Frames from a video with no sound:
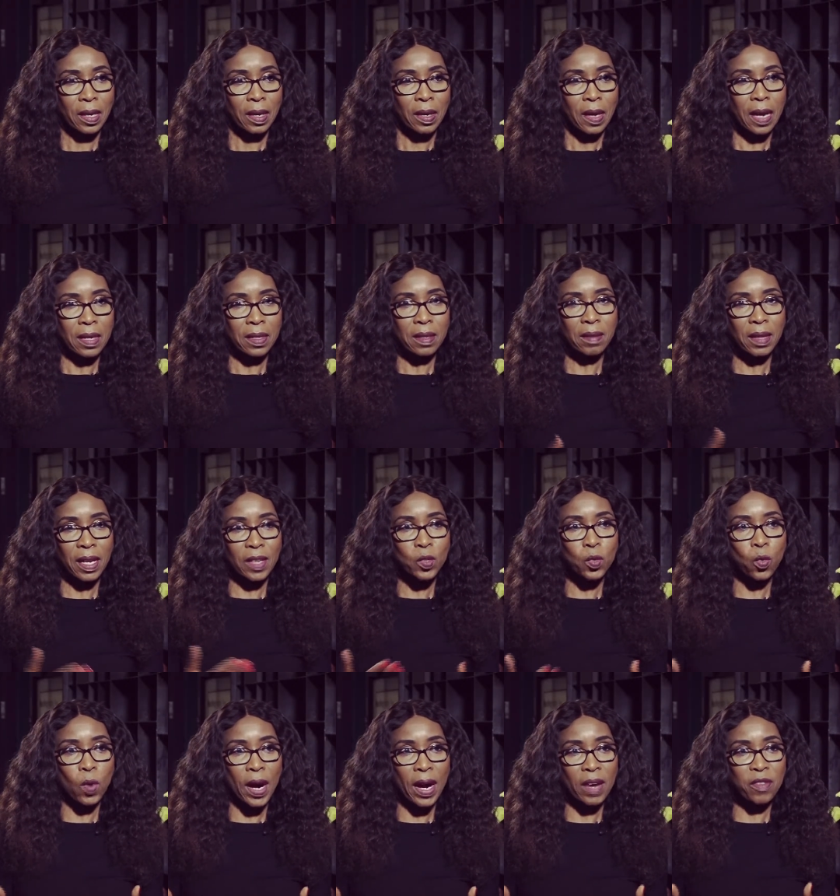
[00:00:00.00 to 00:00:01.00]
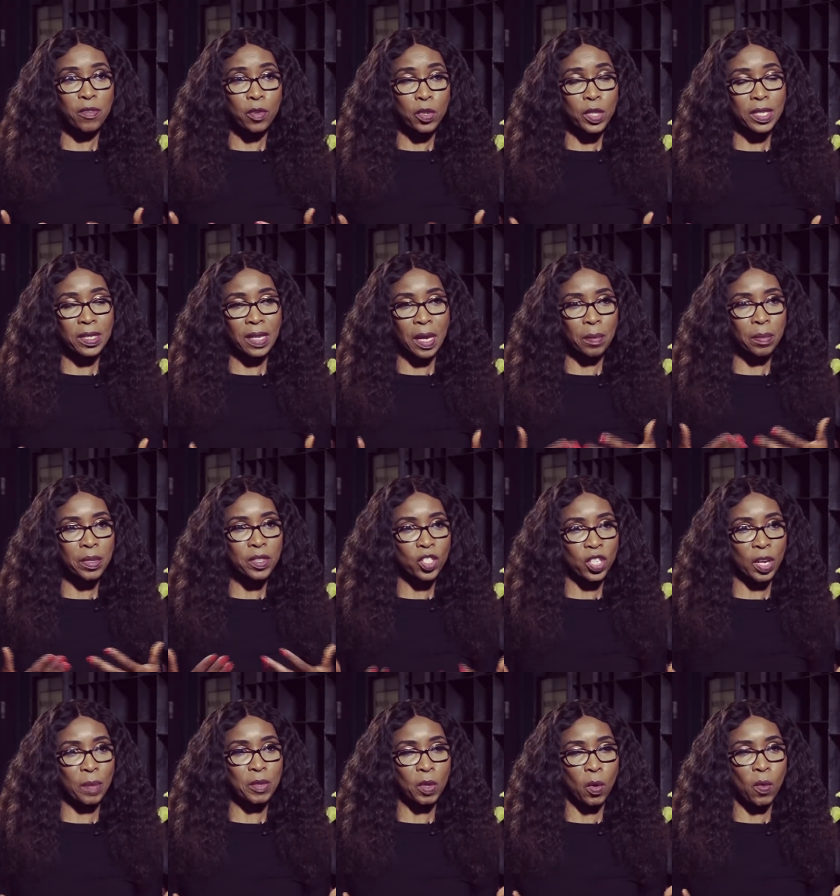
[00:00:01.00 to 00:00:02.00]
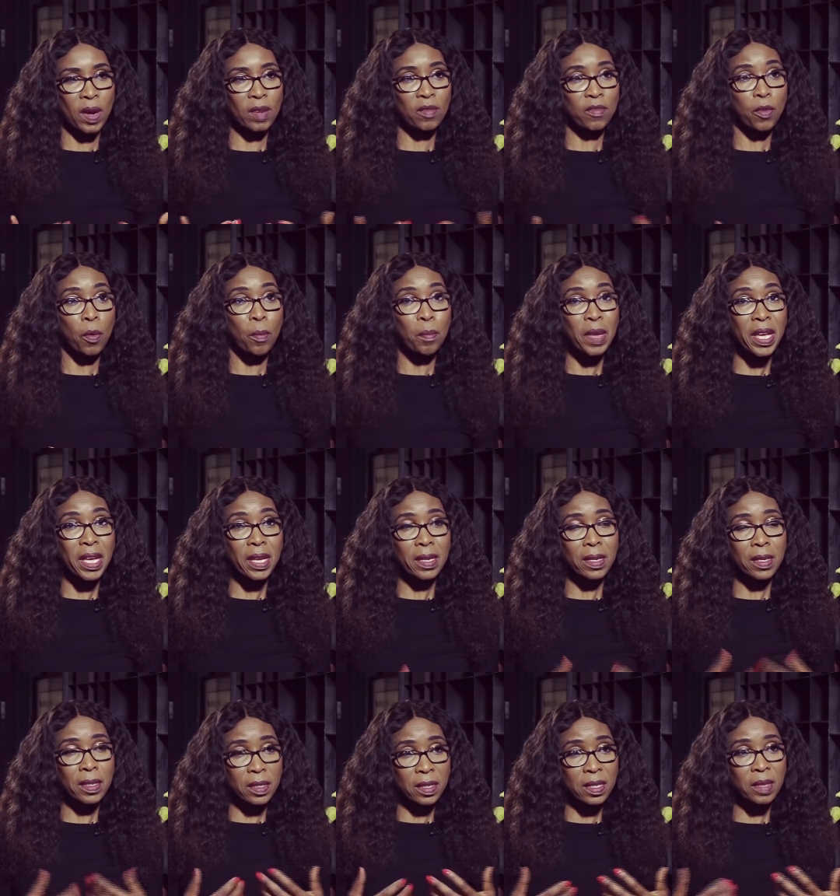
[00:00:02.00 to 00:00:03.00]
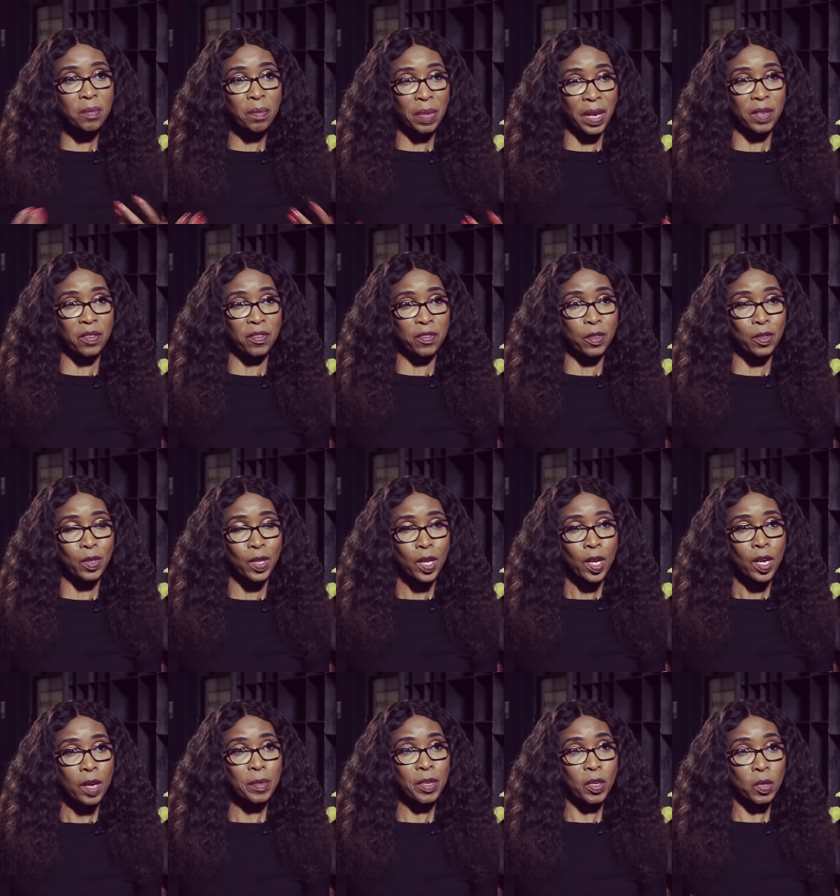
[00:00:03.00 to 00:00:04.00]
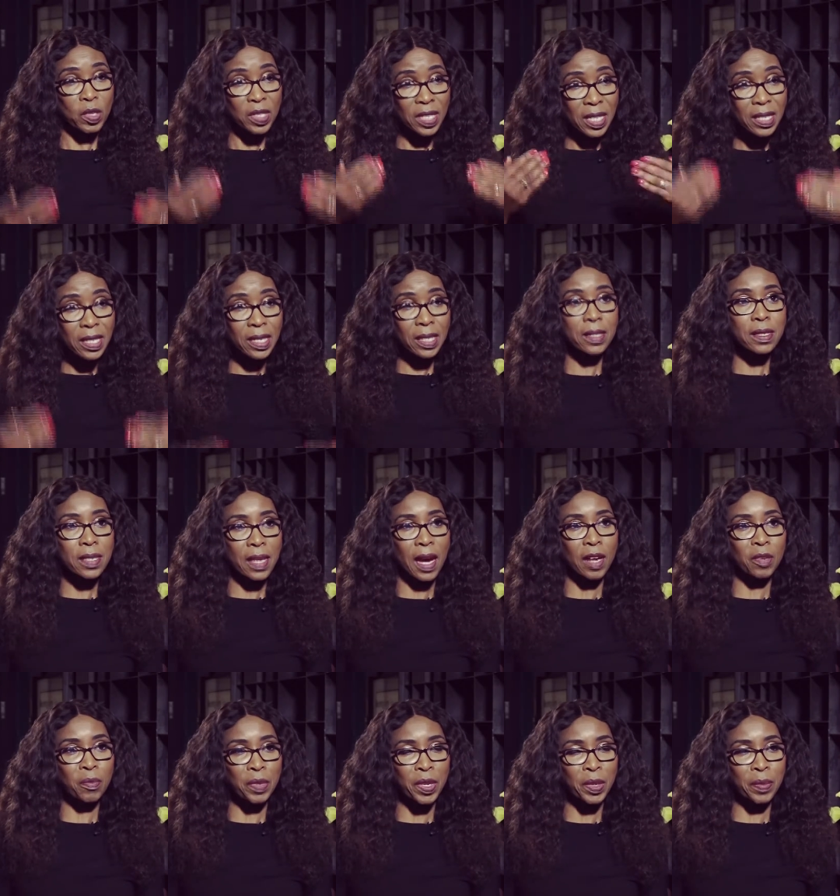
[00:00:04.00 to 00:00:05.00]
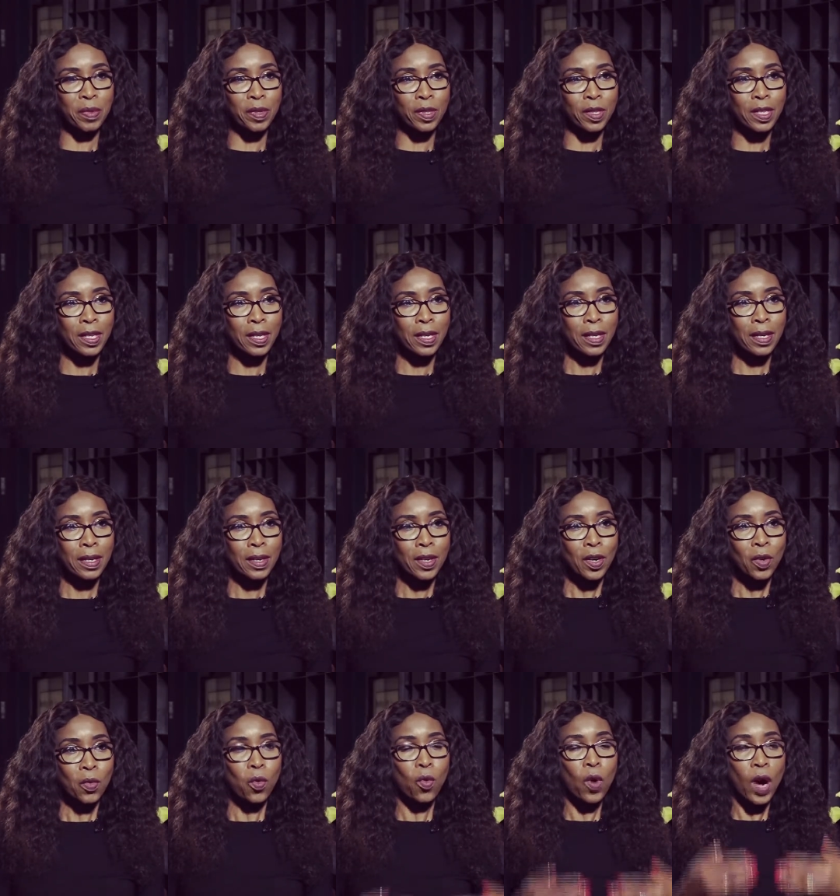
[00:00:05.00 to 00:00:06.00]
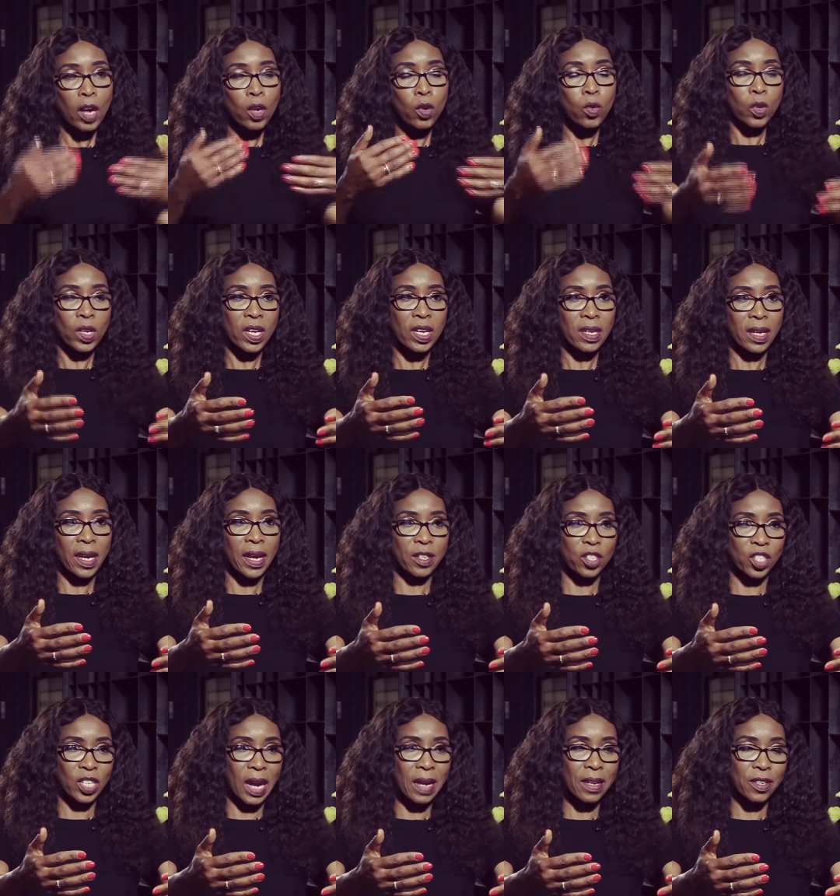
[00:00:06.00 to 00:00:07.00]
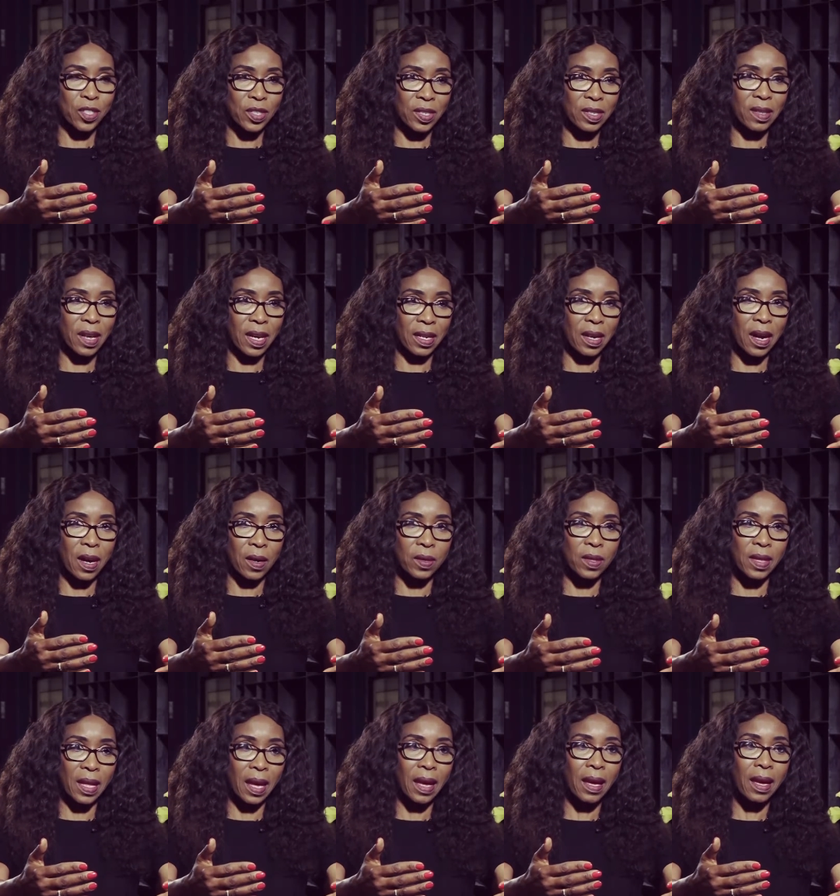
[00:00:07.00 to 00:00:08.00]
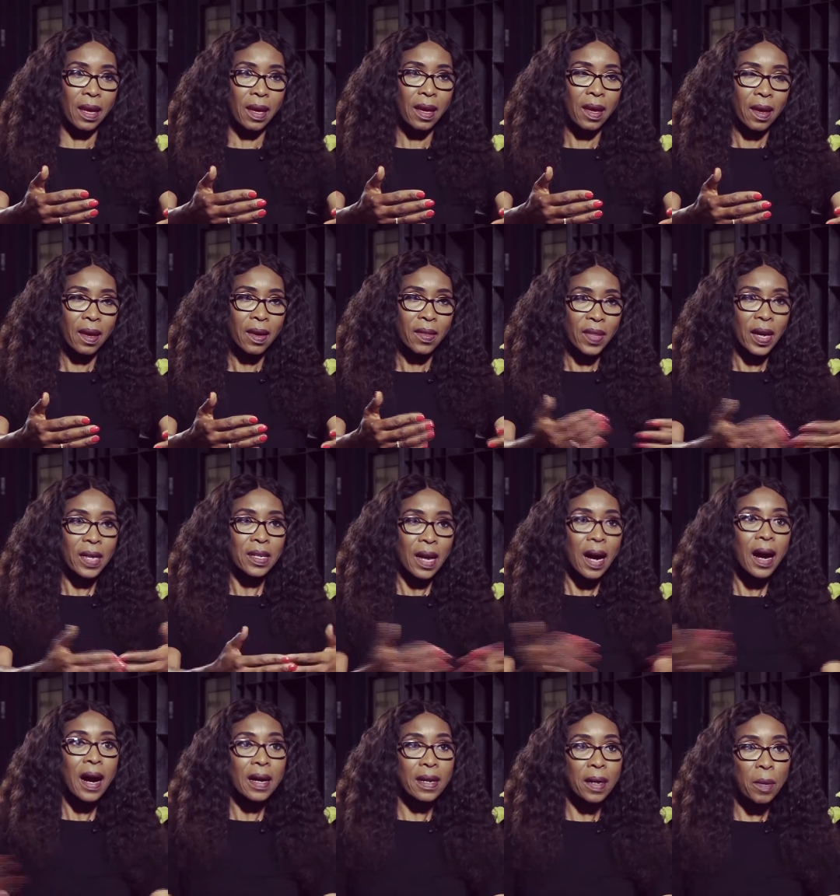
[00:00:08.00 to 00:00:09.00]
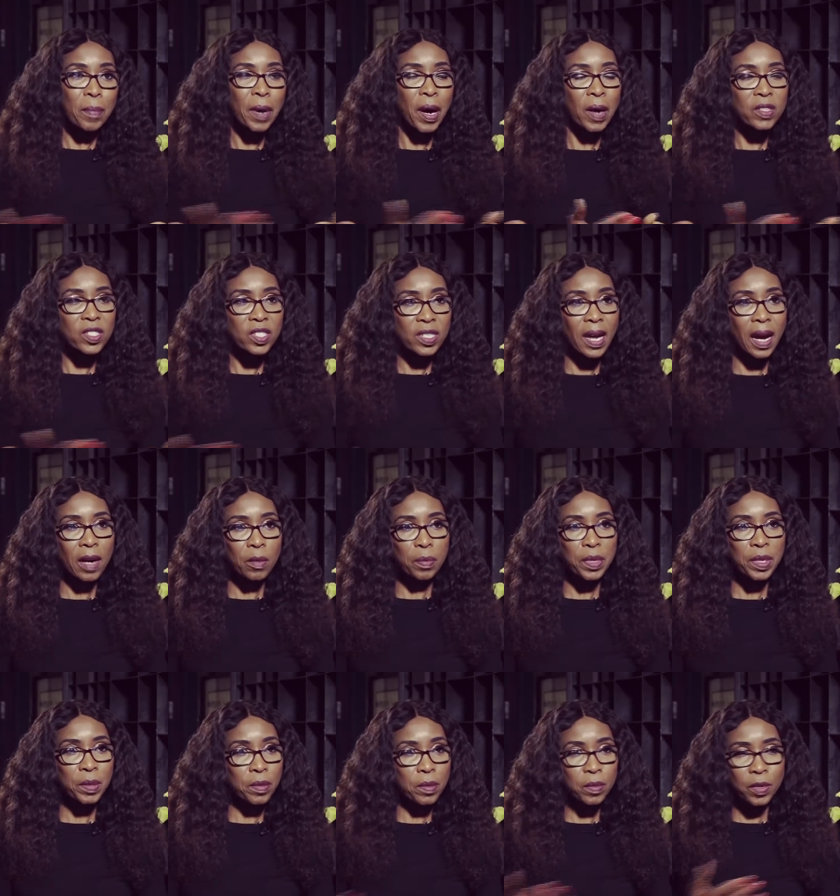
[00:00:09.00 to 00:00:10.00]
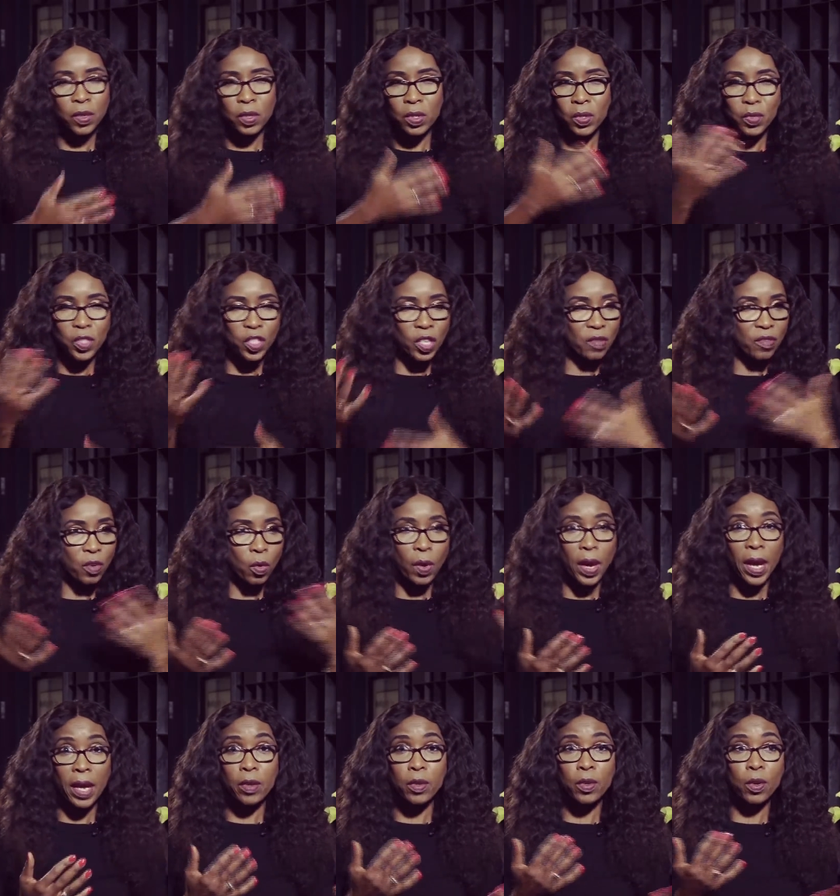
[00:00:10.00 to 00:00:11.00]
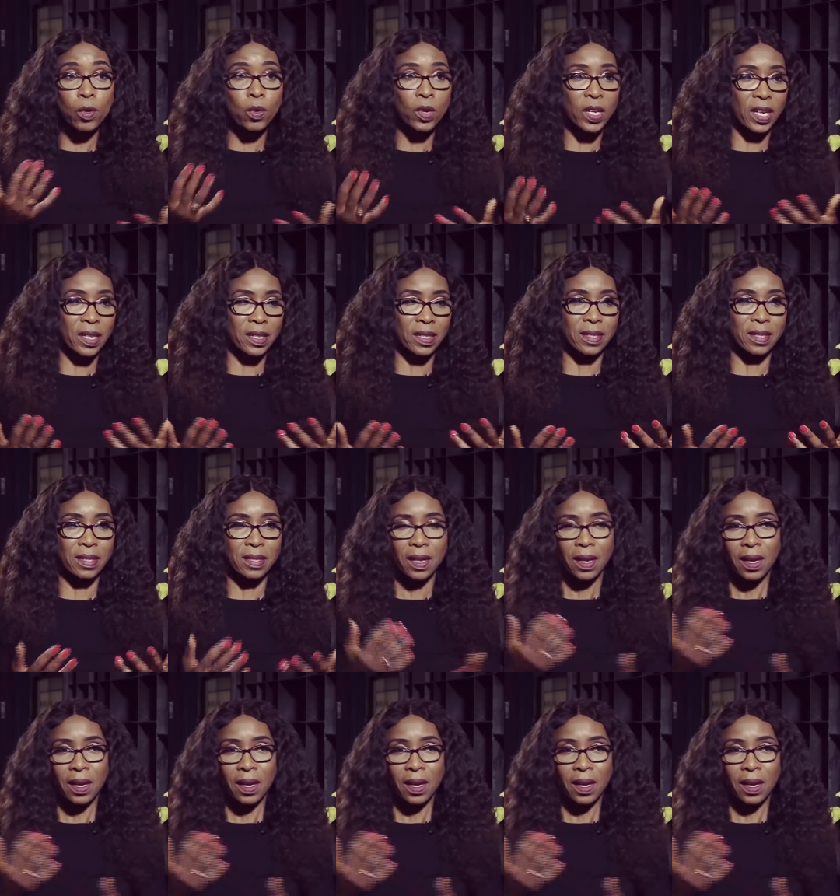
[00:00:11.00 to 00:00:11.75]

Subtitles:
I think that's why, for example, chapter one for me is impactful, because it is young people who are looking at challenges that are there that are about young people, because whichever way you look at it,